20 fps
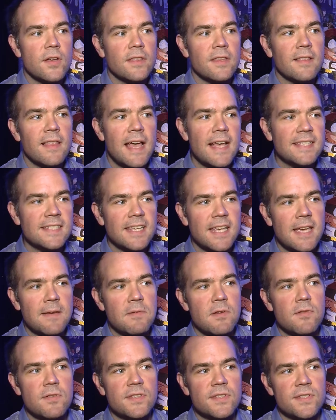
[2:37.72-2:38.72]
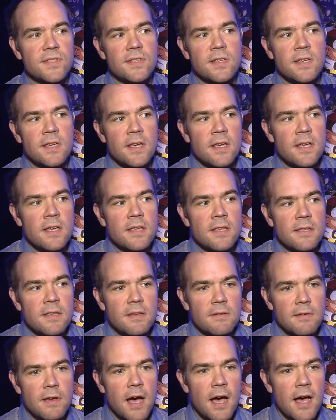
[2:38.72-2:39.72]
in the last game it was
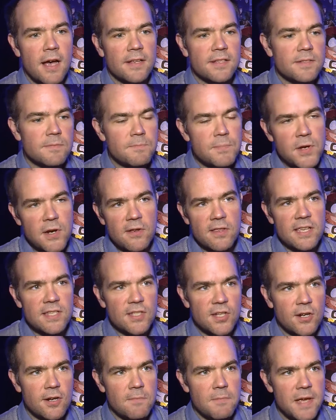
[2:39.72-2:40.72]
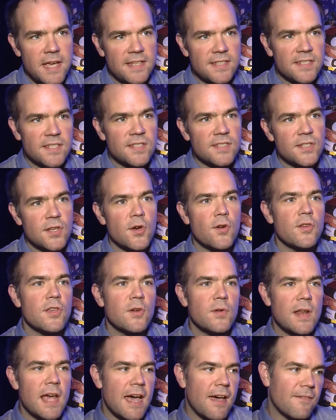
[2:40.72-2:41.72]
purely turn-based, and so
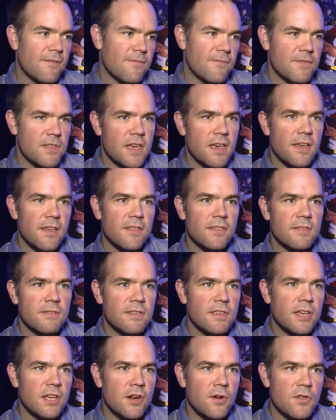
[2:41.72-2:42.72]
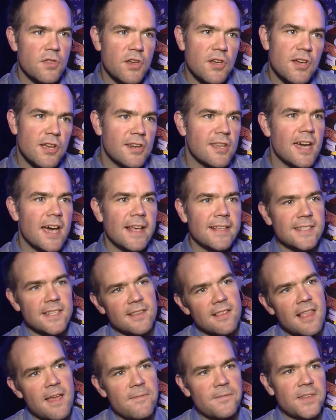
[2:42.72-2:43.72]
you'd have the good guys
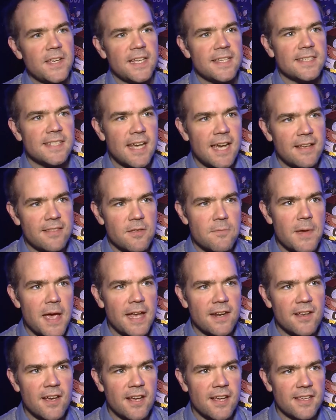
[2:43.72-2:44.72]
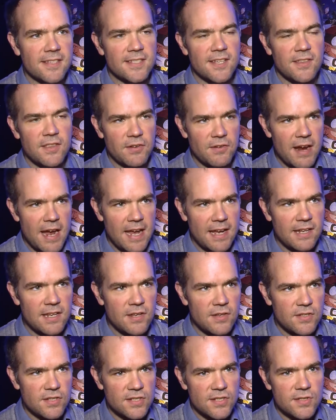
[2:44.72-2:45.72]
on the left-hand side, the bad guys on the right, and
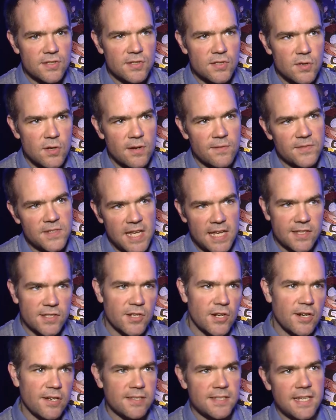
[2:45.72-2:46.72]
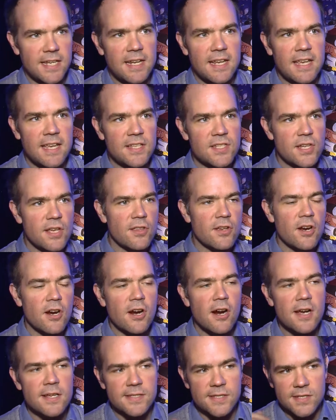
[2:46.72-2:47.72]
you just sort of take turns hitting each other
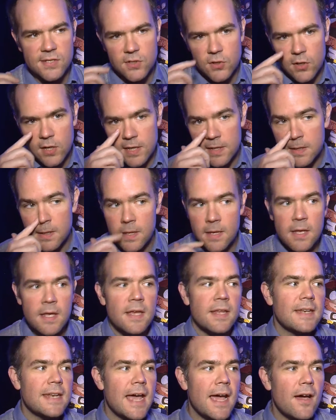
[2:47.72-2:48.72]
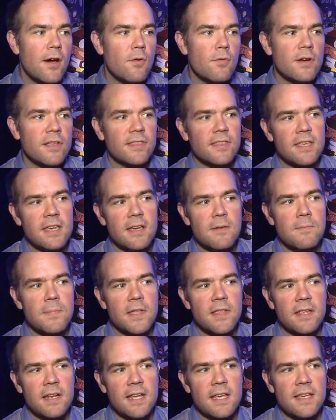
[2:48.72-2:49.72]
across the screen. Now with the
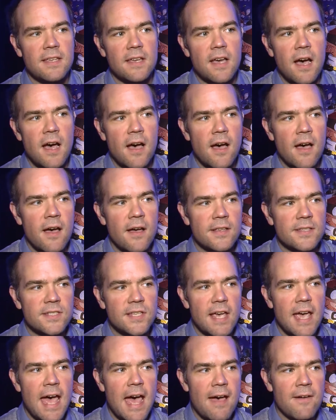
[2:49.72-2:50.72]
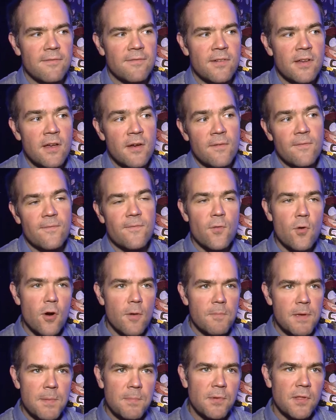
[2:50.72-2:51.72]
ability to have
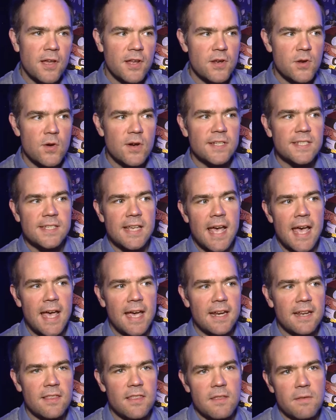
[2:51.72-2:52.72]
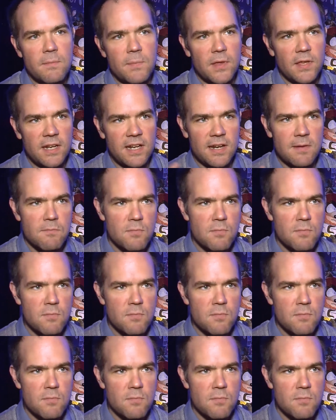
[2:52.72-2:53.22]
4 people on your side and the ability to